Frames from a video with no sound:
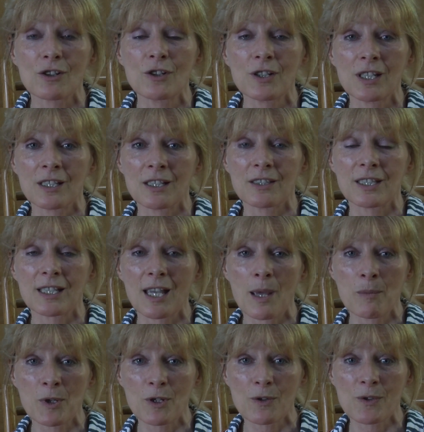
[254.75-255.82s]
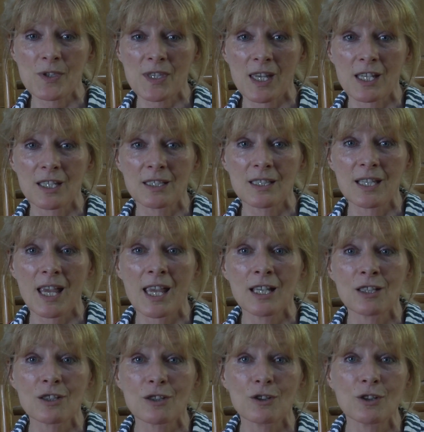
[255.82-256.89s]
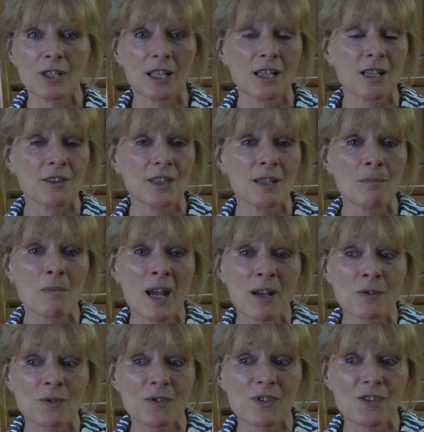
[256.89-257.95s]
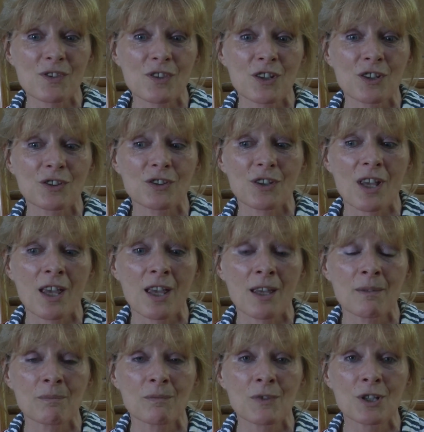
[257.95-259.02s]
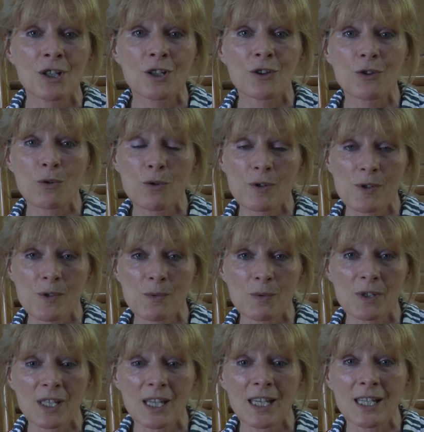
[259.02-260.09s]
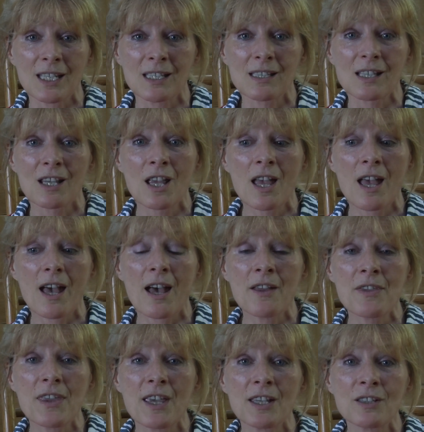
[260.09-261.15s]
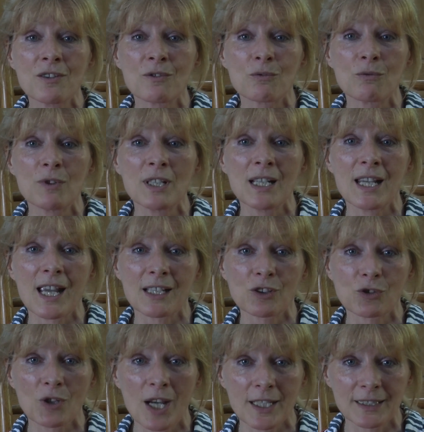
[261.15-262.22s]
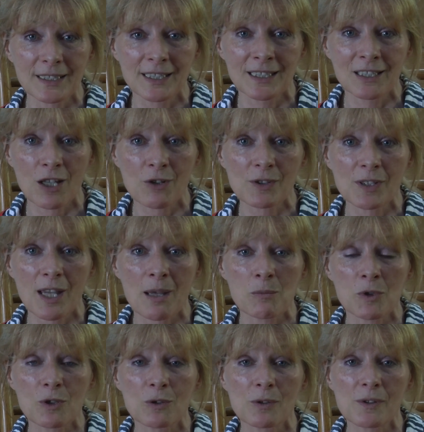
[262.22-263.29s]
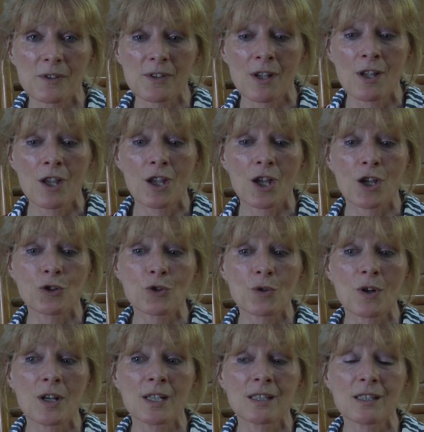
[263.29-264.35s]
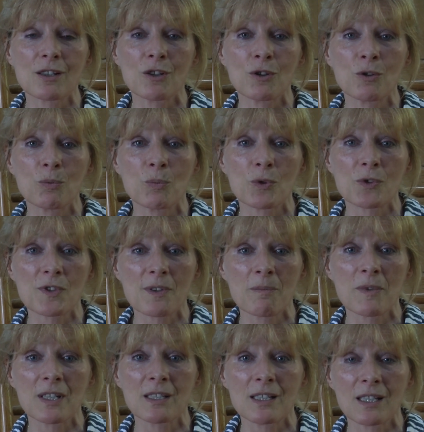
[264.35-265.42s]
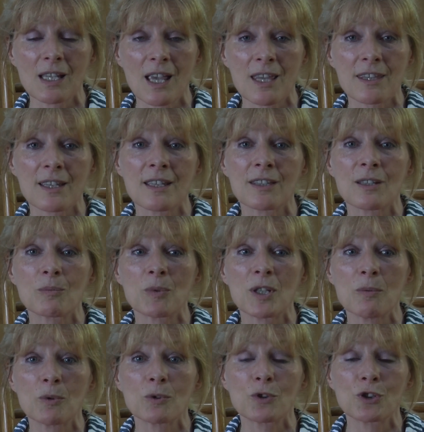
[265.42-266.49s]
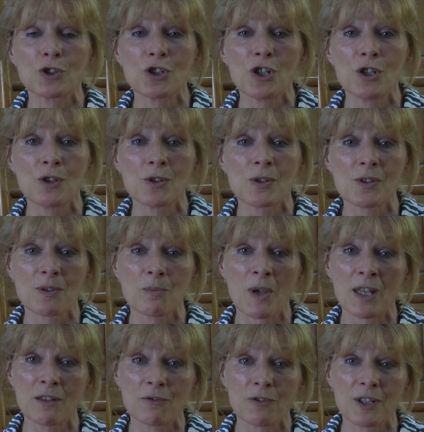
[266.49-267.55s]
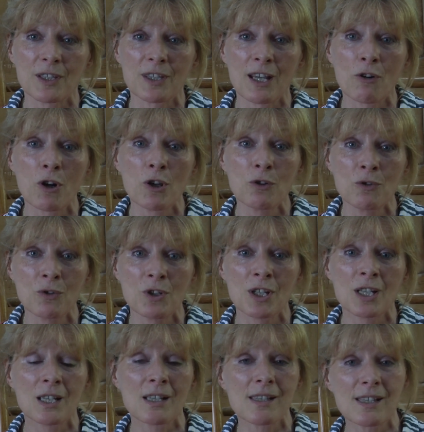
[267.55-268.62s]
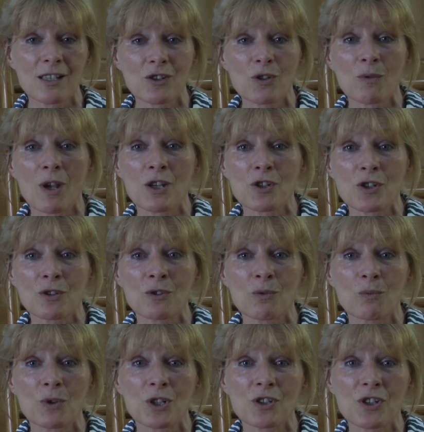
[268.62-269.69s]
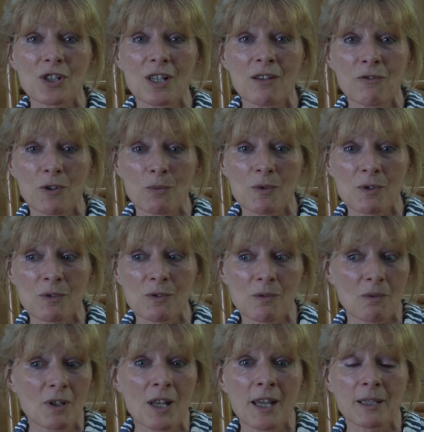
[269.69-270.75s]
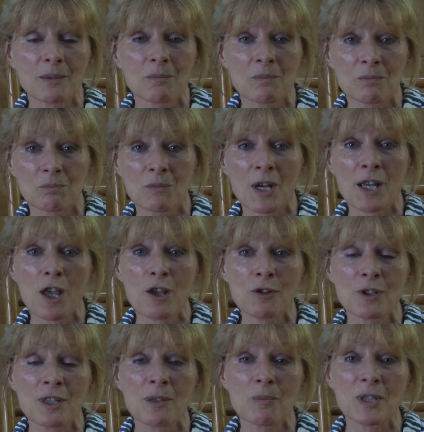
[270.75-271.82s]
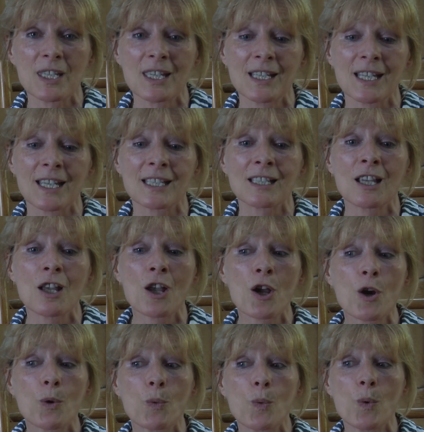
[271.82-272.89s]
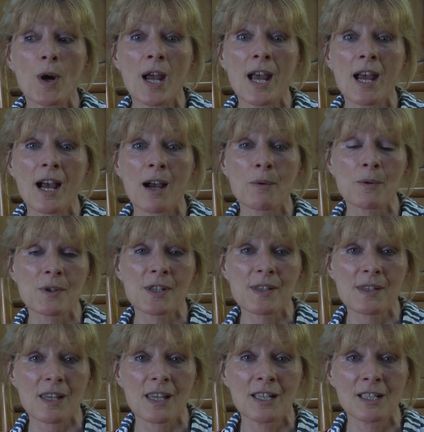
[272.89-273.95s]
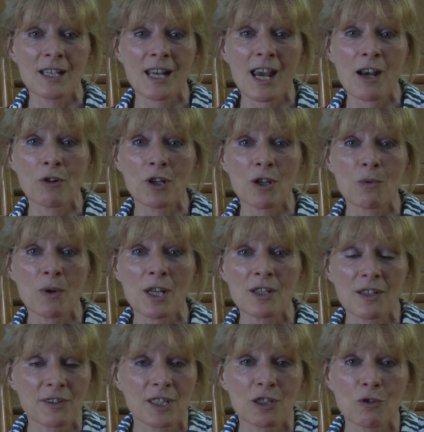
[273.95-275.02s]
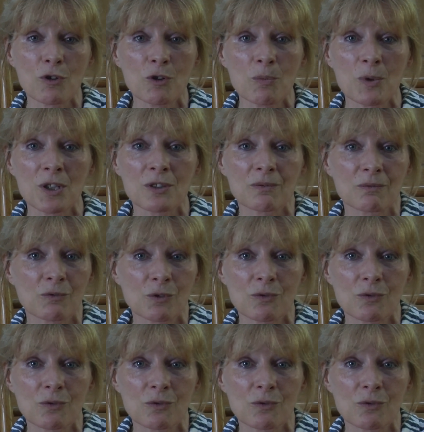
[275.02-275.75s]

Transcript: looking at the chemicals they contained, looking at the amounts that the horses would eat, and then really extracting those chemicals and trying to put something together that people could use to benefit their own situation, which, if it was like my own in the beginning, where I was in an area where nothing grew but